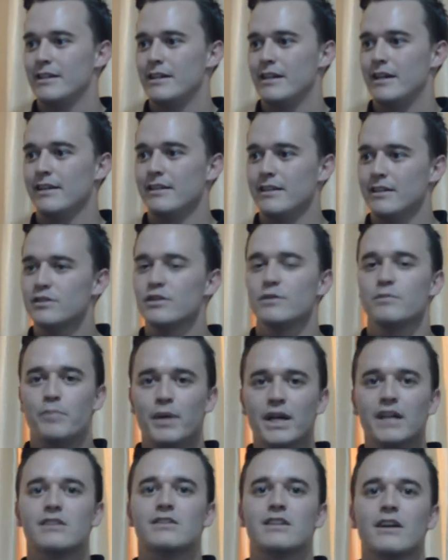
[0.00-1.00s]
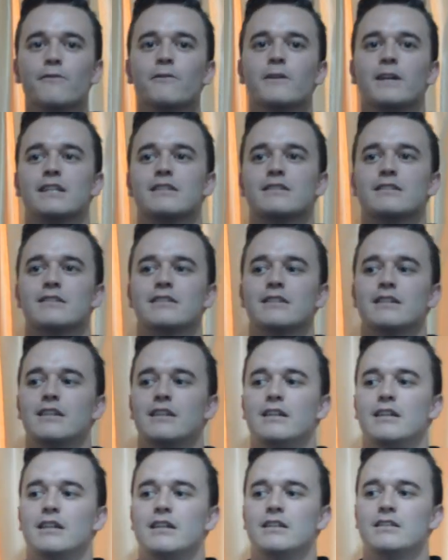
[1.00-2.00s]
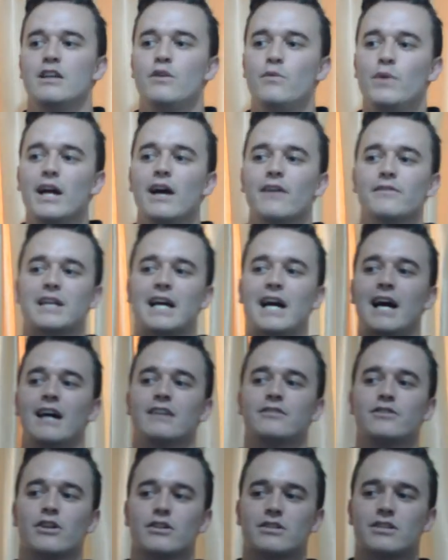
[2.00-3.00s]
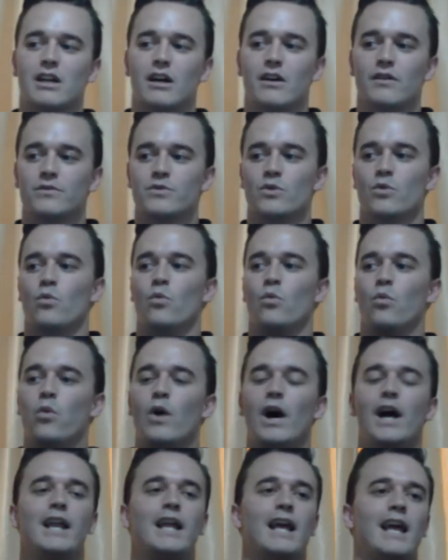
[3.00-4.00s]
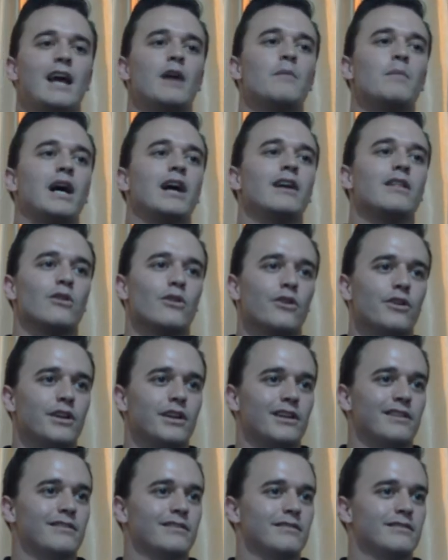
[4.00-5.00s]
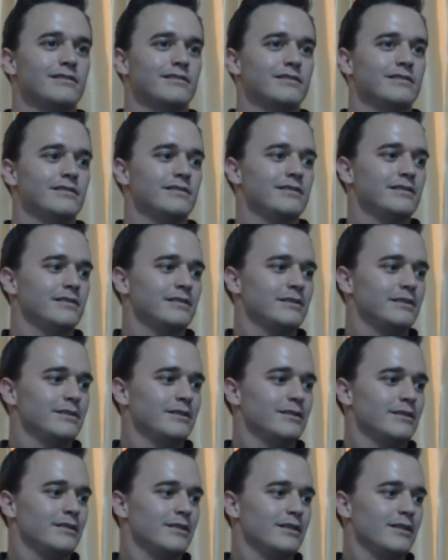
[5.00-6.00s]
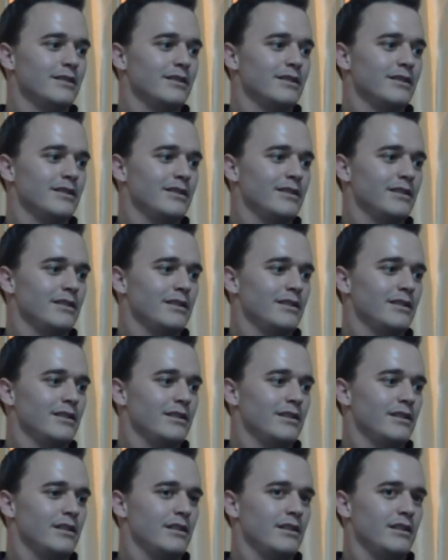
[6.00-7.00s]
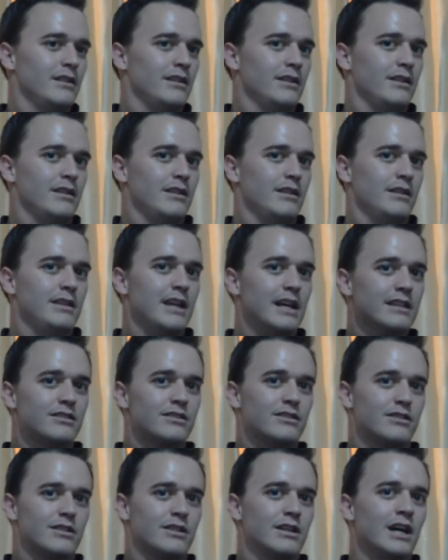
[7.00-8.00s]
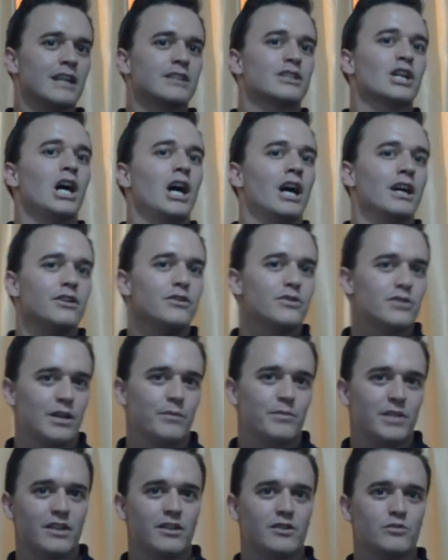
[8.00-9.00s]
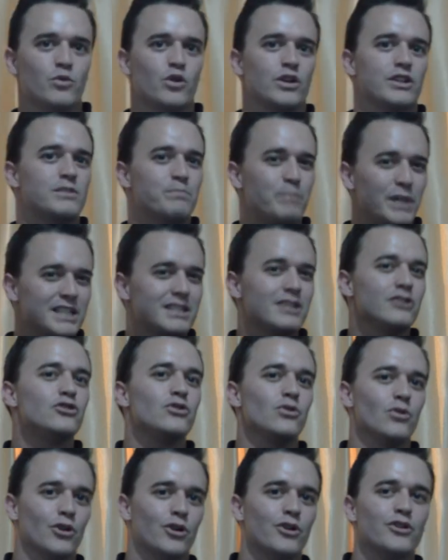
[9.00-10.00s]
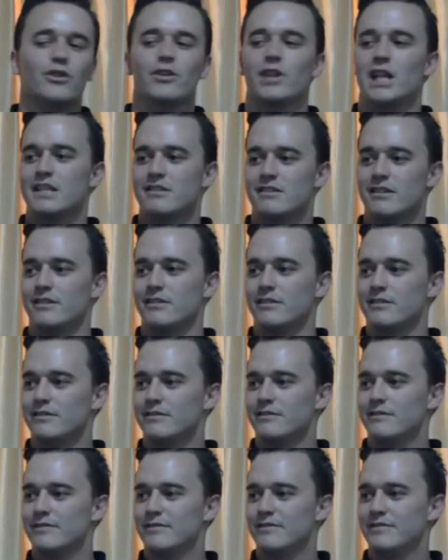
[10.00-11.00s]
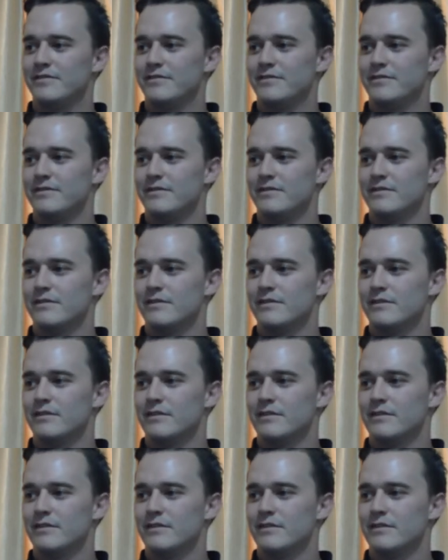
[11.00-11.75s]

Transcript: And there's a big difference. See, we have to ask ourselves, what am I learning? Right. Yeah. Come on. Yes, God taught you something this morning, but did you learn your lesson? Mm.